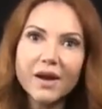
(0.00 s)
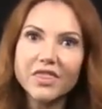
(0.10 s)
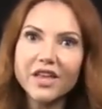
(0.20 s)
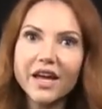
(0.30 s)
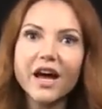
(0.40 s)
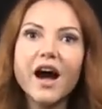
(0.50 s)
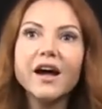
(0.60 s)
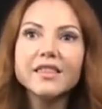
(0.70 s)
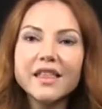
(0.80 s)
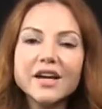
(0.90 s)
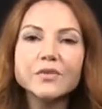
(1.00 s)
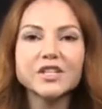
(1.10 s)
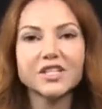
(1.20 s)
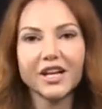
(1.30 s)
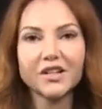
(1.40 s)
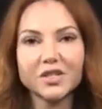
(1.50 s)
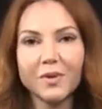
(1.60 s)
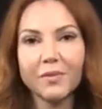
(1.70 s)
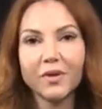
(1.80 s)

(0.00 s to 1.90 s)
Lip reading: my thing. I like reaching out to